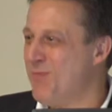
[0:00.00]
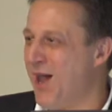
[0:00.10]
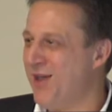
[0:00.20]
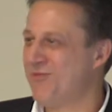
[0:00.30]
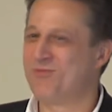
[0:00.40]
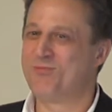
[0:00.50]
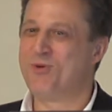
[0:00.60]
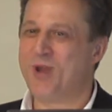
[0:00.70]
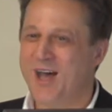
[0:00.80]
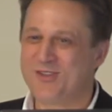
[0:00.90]
may have
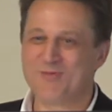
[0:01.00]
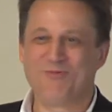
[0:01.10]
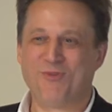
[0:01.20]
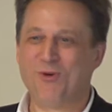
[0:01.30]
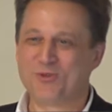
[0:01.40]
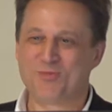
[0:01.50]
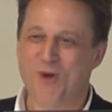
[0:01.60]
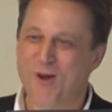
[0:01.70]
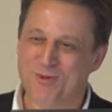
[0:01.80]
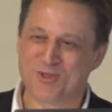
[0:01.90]
put out some false
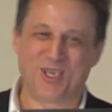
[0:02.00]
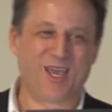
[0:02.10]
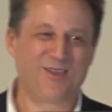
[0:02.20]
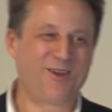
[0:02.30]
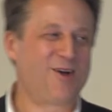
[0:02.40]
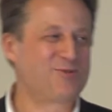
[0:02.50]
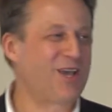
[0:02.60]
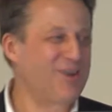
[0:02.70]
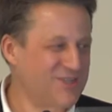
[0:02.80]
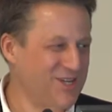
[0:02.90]
promise there that I was
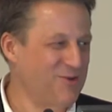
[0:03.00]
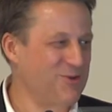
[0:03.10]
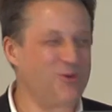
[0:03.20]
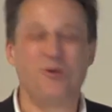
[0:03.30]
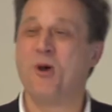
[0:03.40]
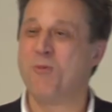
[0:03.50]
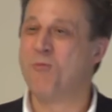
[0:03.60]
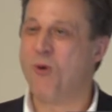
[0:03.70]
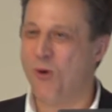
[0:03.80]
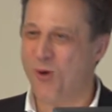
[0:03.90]
going to tell you
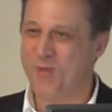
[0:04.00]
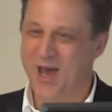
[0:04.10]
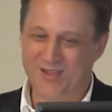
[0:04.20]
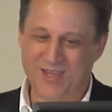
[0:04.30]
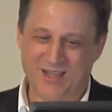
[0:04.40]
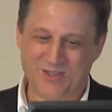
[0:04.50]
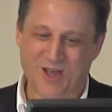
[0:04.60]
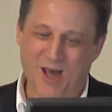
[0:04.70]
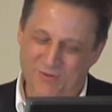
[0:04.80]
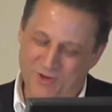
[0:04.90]
more about that
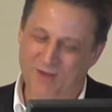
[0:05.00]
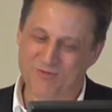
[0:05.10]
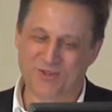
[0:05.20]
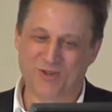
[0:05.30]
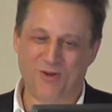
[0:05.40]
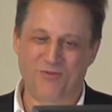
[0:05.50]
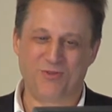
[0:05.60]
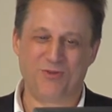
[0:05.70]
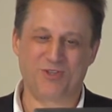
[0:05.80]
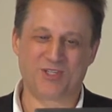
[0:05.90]
side of it. I've just got a
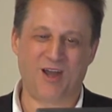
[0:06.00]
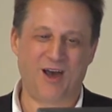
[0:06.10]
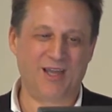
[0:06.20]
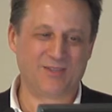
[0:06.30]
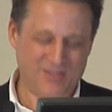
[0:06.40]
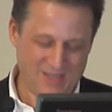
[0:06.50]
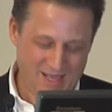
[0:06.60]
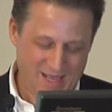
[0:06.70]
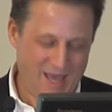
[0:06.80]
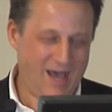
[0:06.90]
few slides
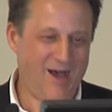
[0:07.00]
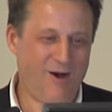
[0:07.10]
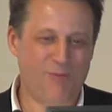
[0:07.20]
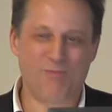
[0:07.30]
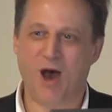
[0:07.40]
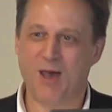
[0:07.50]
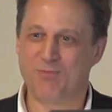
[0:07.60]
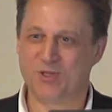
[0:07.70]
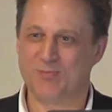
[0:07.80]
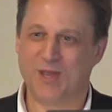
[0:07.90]
on my
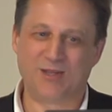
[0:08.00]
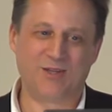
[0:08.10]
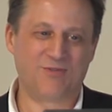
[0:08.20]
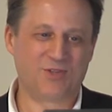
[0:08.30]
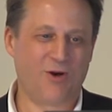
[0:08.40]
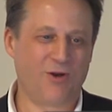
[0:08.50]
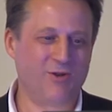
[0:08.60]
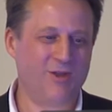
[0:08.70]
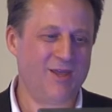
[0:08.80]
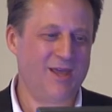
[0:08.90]
perspectives on